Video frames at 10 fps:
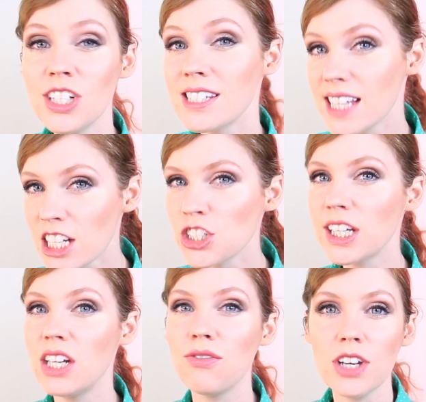She says she
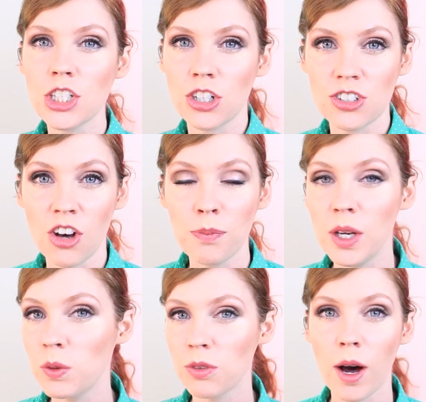can envision herself
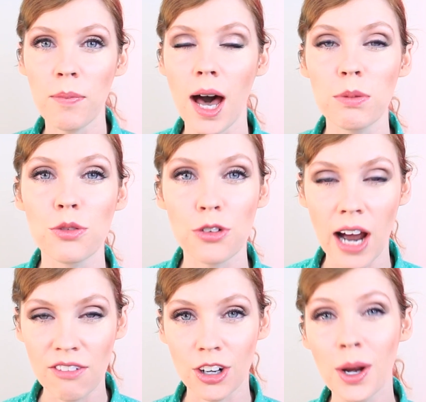being with Juan Pablo
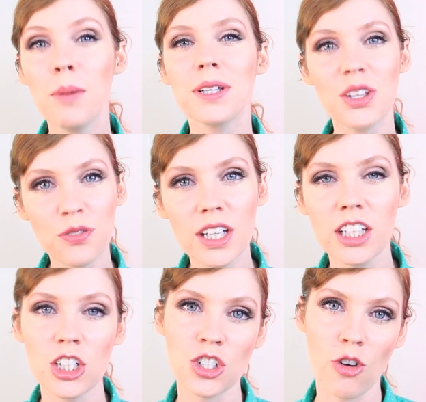forever, but the
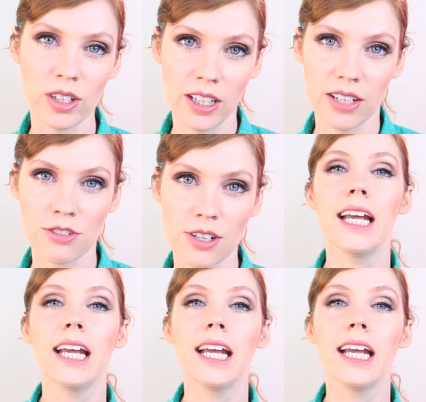feeling is short-lived.